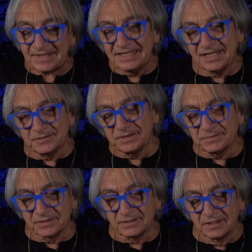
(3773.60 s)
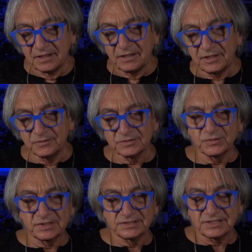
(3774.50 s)
and i remember he was
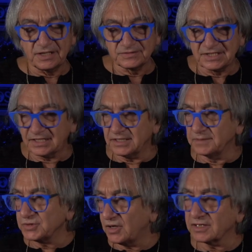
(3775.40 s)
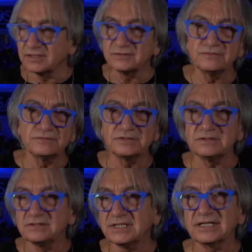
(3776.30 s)
doing his sound check and i'm talking to
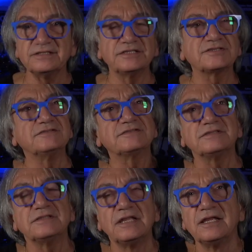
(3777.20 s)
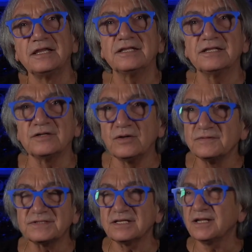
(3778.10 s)
technicians and then all
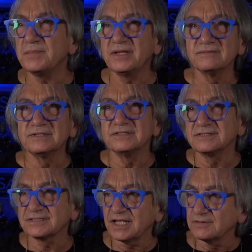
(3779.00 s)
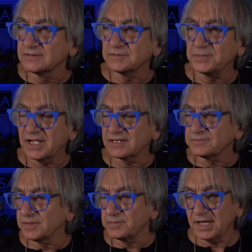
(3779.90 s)
of a sudden i'm hearing this sound in the back of
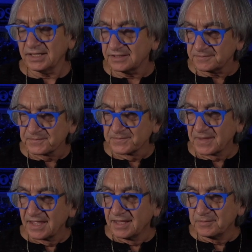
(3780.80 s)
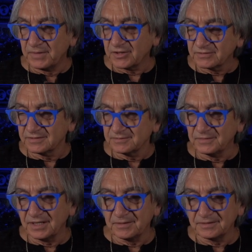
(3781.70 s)
my mind and my
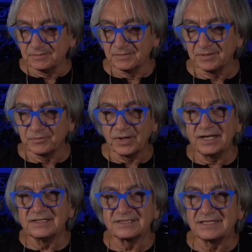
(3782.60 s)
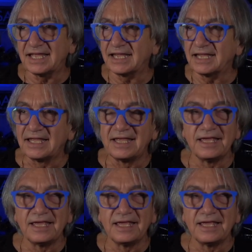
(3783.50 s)
my my brain is saying